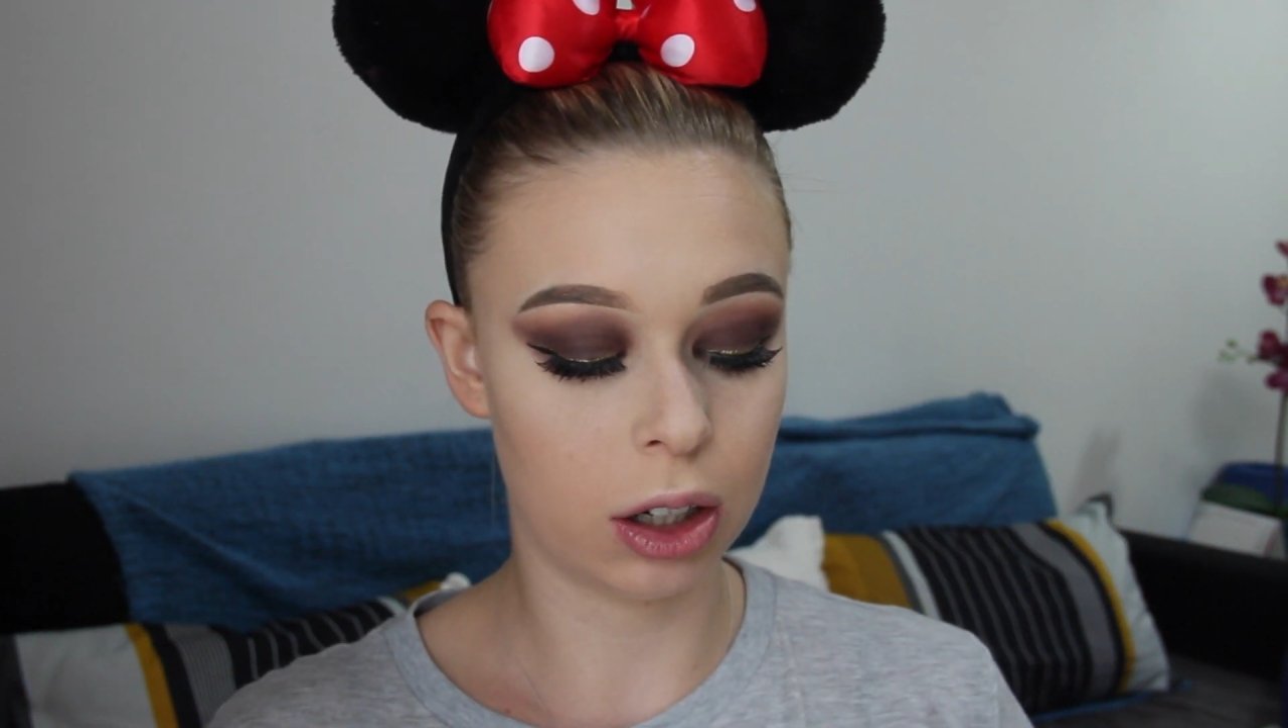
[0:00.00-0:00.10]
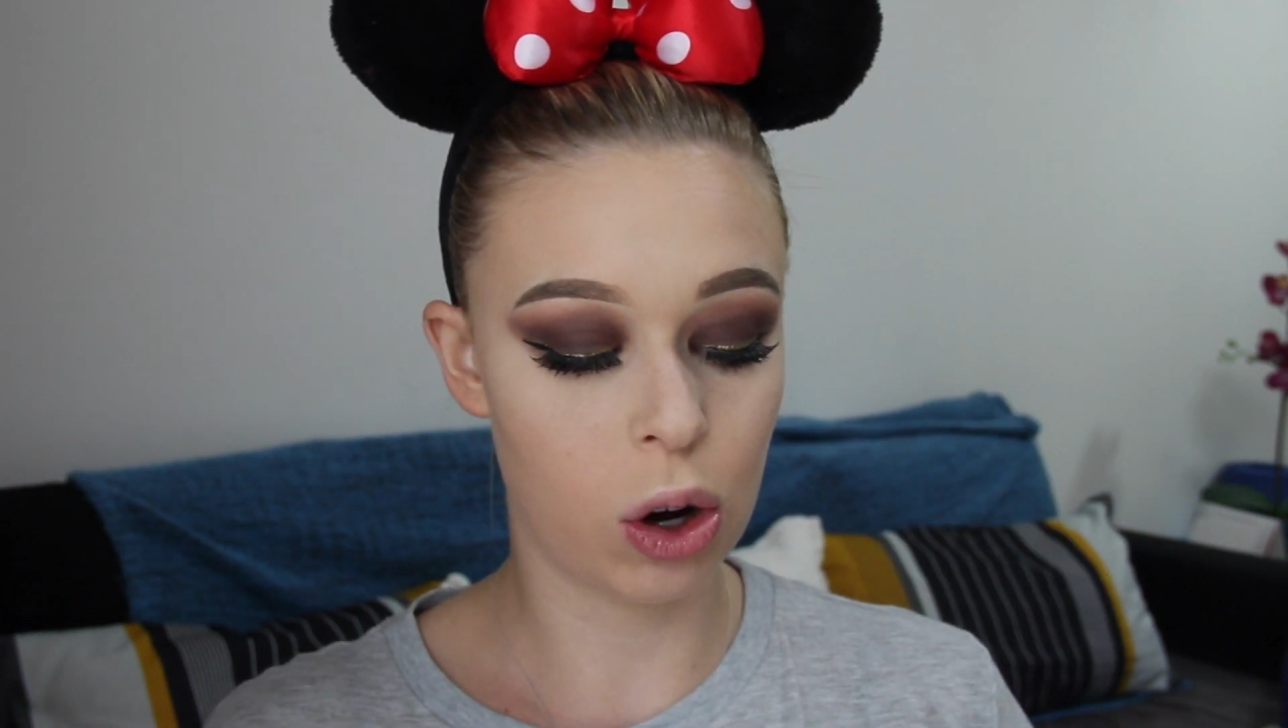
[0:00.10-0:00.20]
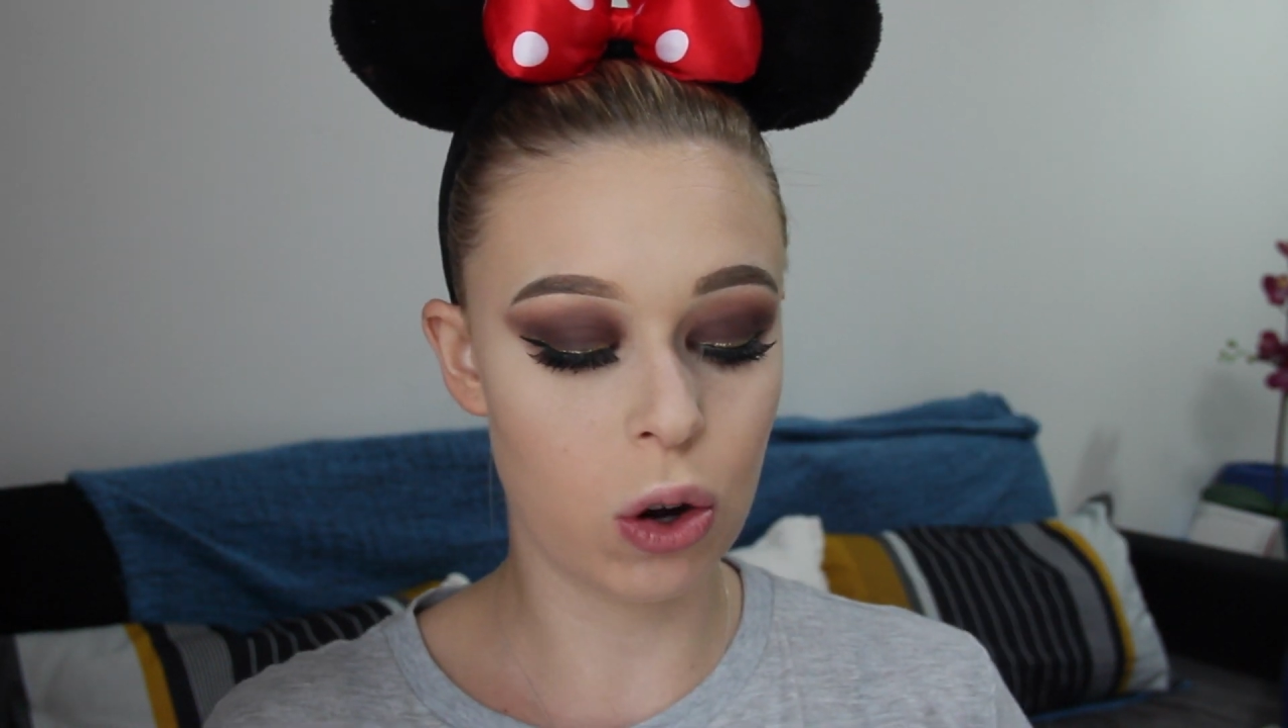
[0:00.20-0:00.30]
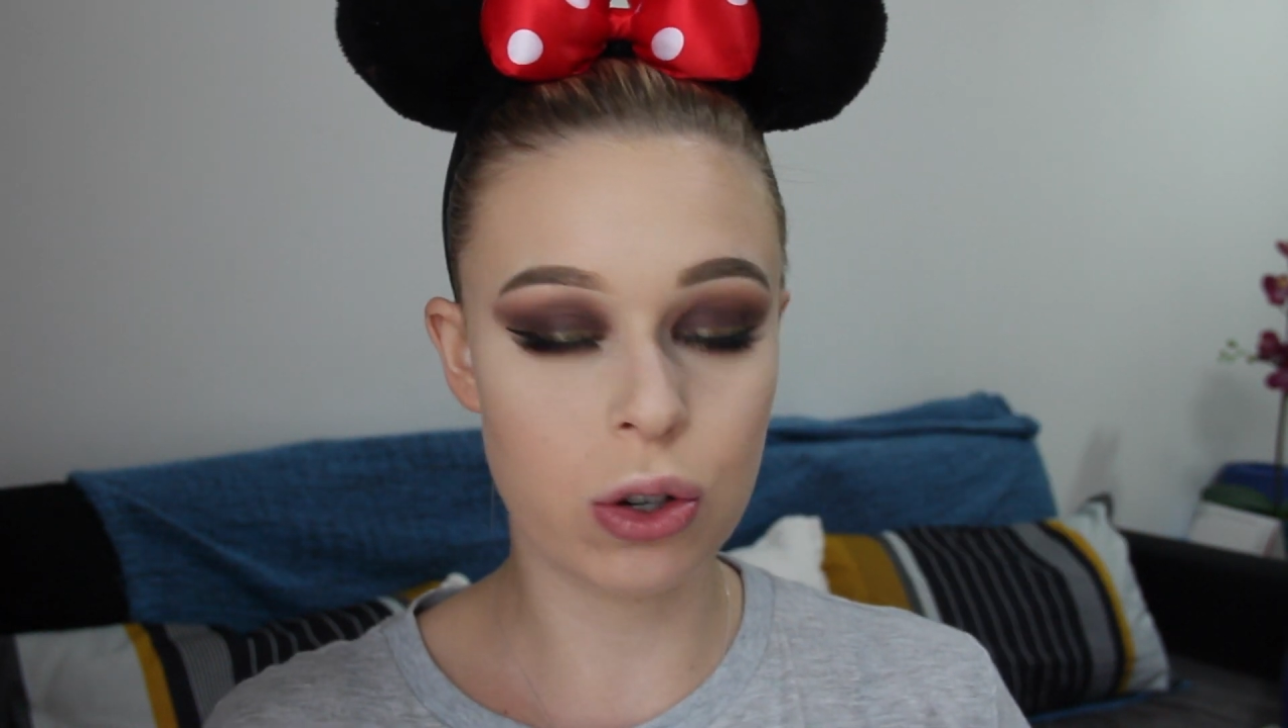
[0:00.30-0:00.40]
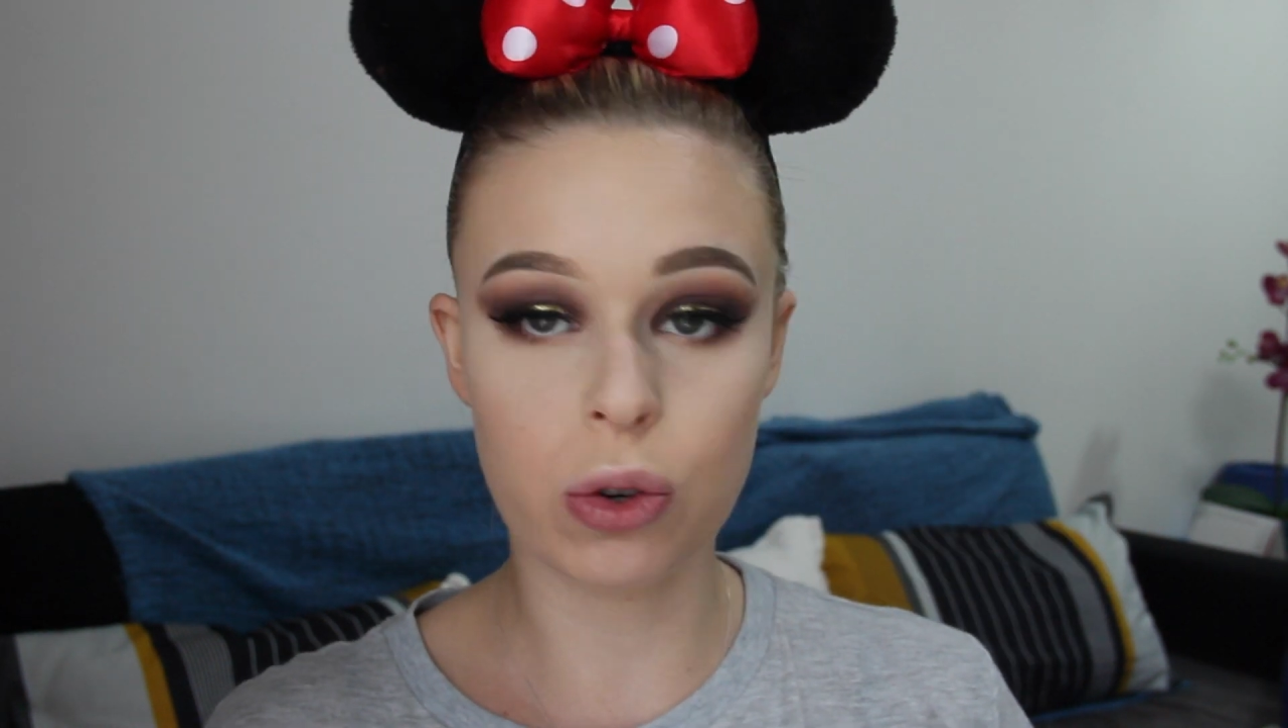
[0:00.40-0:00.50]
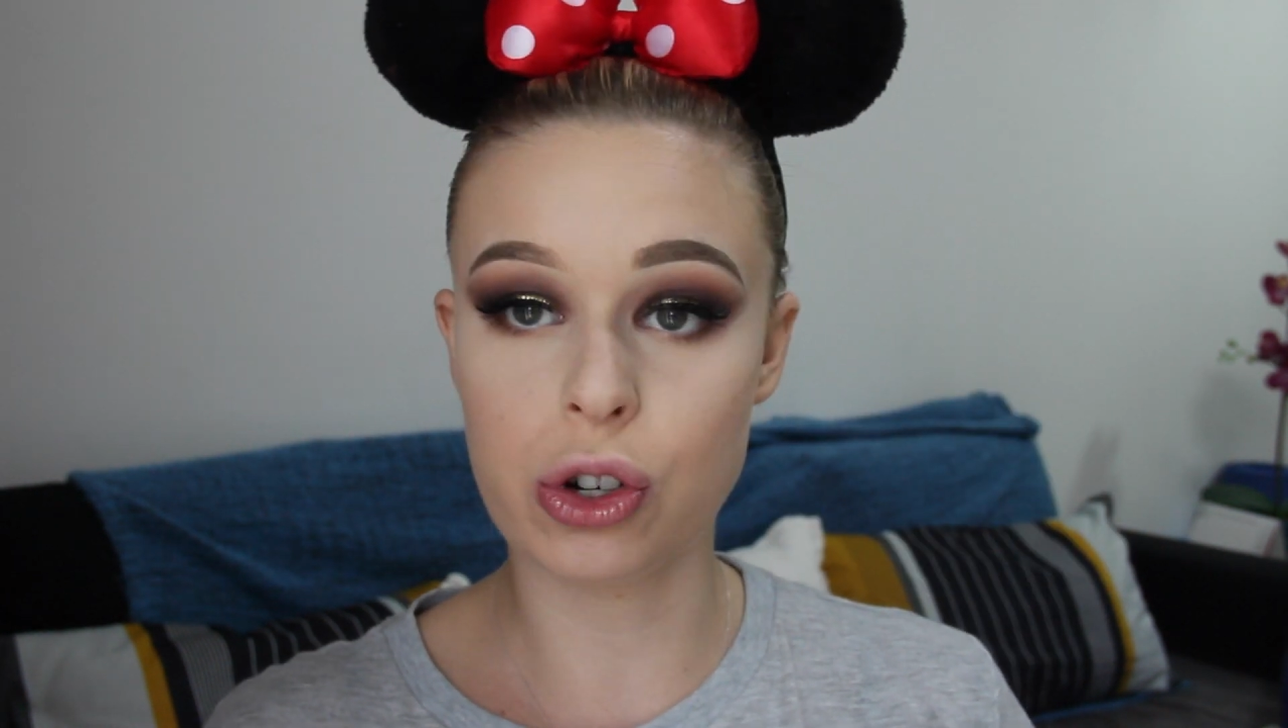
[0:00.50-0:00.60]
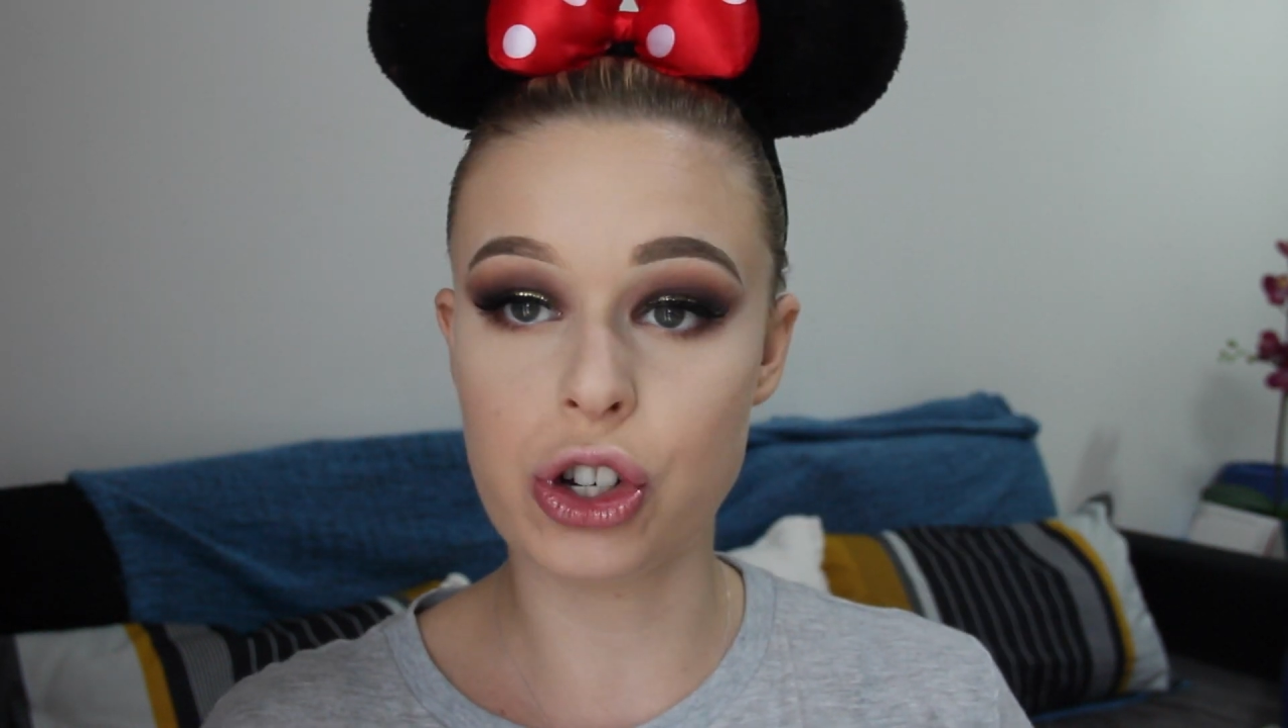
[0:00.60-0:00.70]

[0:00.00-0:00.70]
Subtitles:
contour